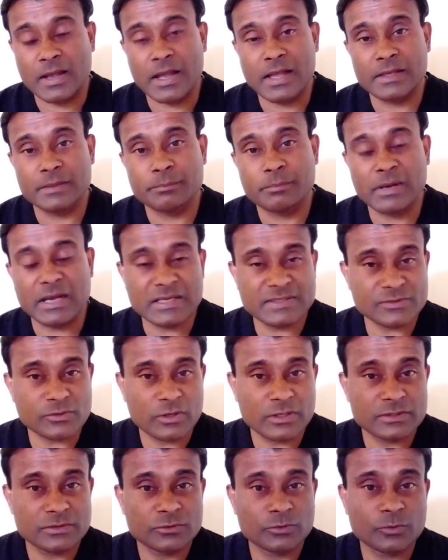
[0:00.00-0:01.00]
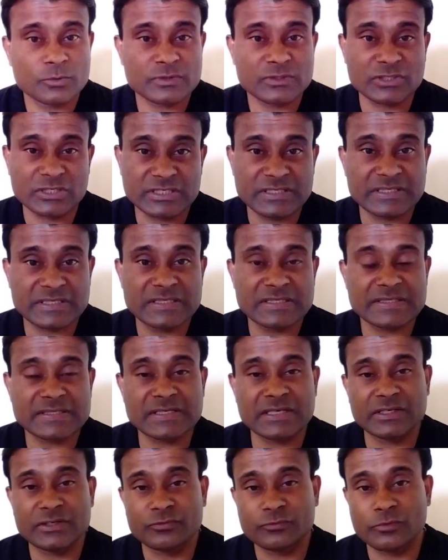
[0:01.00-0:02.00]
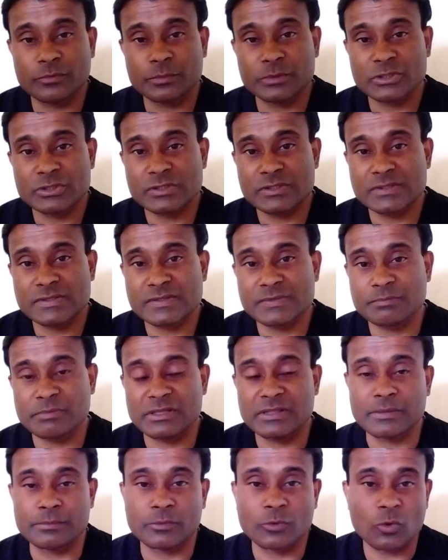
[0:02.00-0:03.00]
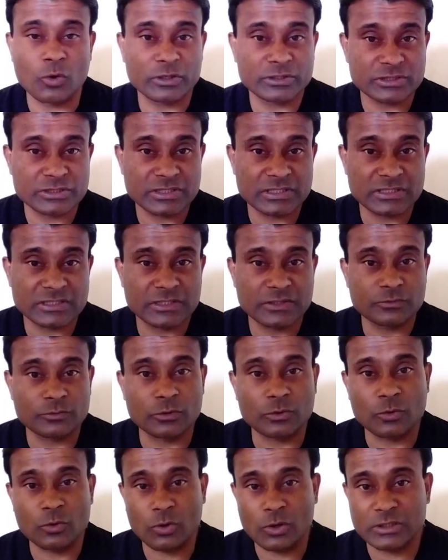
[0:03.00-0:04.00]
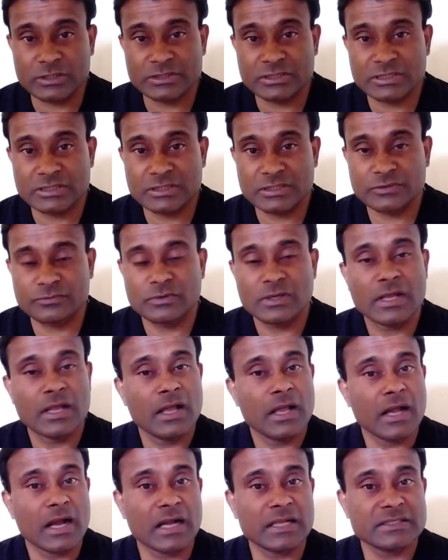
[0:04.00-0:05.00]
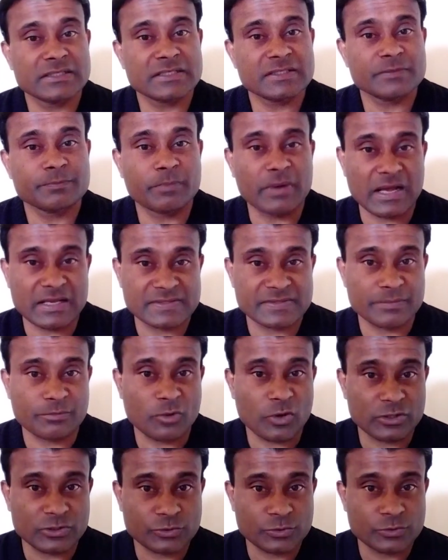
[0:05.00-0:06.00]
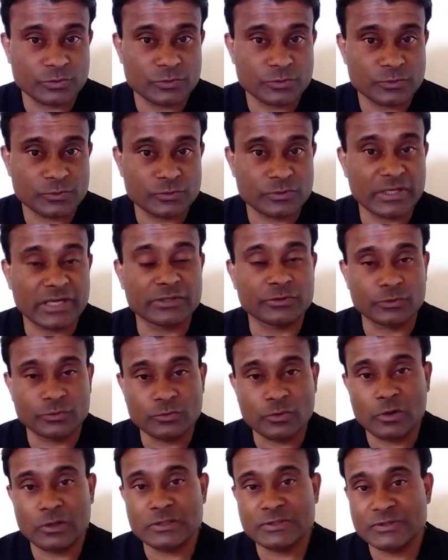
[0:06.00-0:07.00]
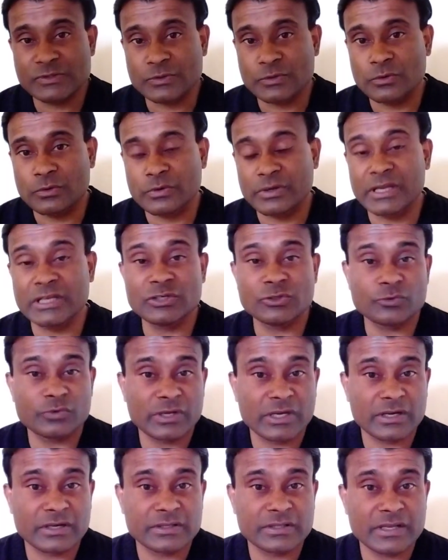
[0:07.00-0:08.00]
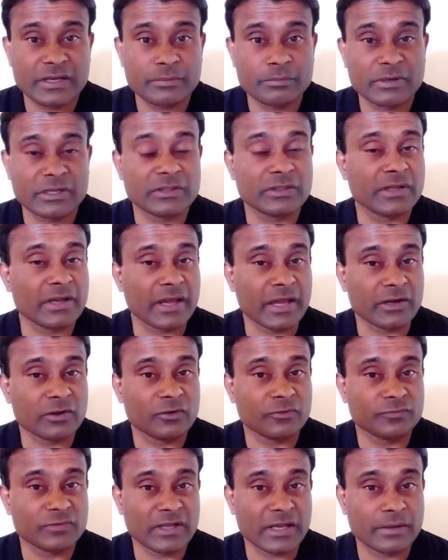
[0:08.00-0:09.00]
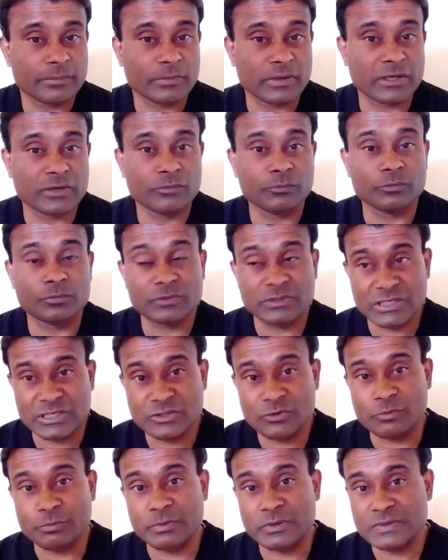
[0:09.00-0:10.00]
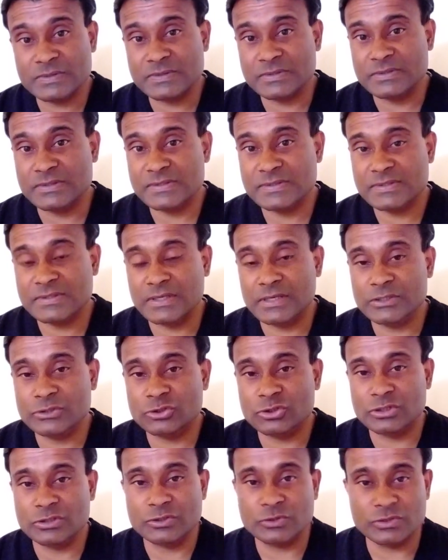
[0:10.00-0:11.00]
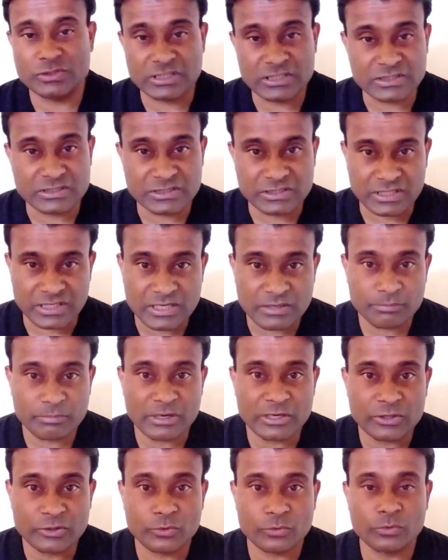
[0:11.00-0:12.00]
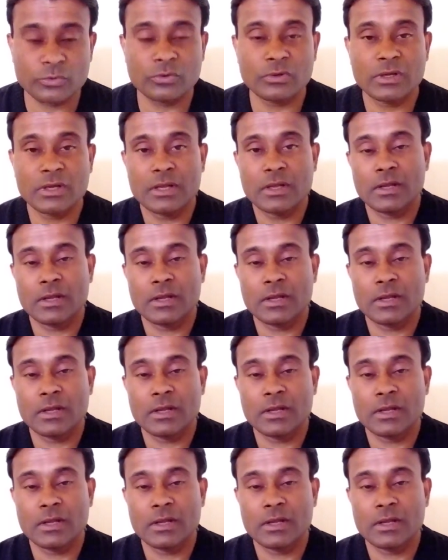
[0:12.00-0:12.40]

I'll pass on those details and informations, be them quantitative or qualitative. I'll just pass them on to you so that you also get to hear them, get the hang of them, and take your personal research and dig deep into